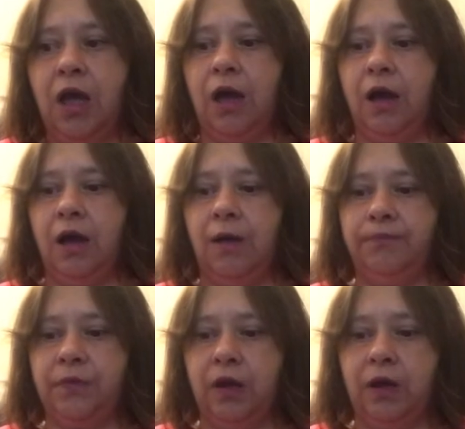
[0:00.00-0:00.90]
I
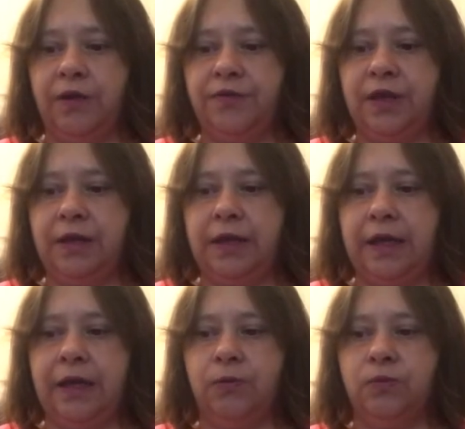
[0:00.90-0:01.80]
think
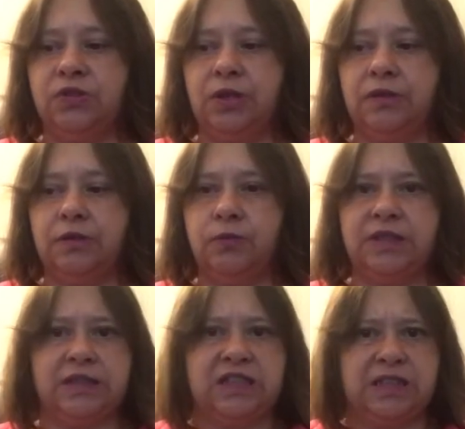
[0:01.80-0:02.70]
it was
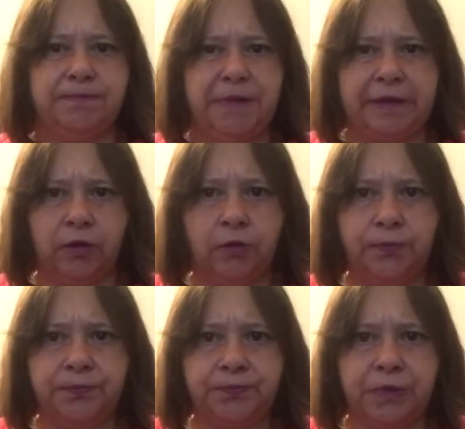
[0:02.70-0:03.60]
it Smiggle?
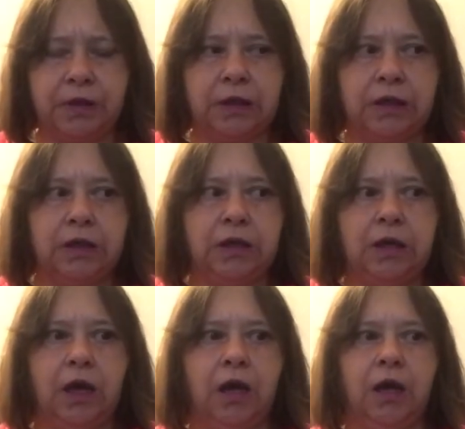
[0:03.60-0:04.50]

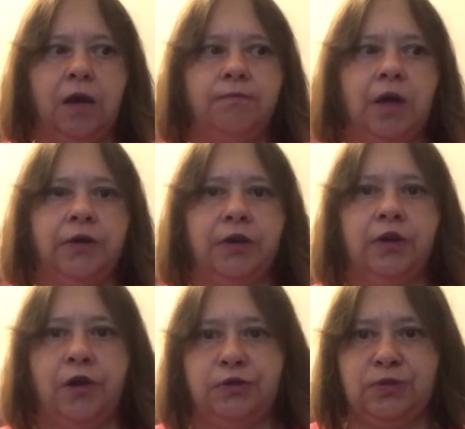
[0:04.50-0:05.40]
And I
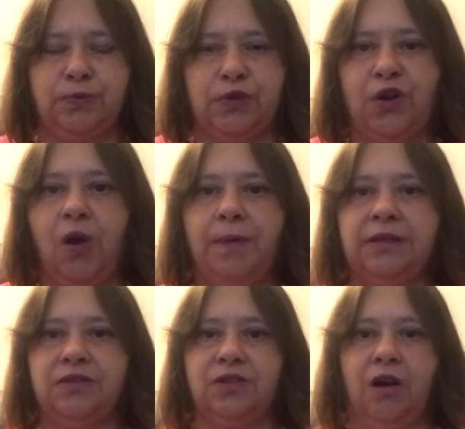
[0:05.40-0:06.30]
know some of the
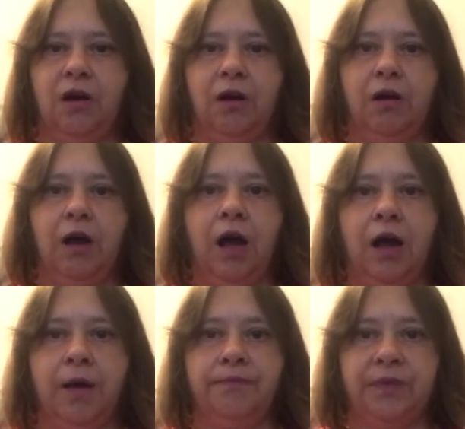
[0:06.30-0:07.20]
comments are
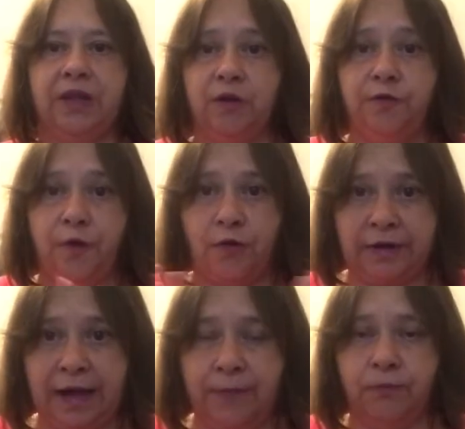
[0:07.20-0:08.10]
in a
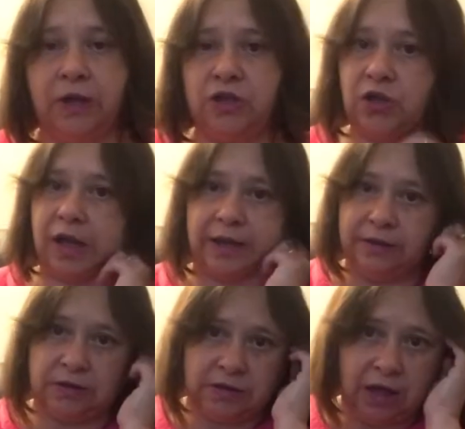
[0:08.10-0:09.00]
foreign language,
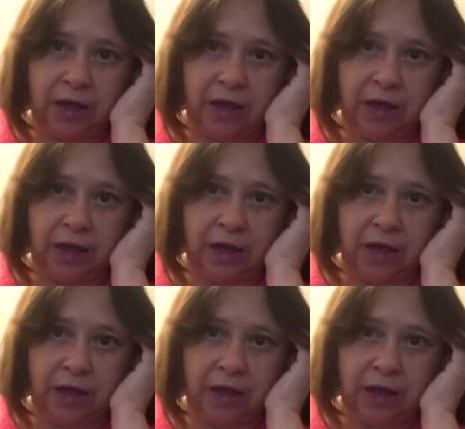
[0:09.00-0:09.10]
and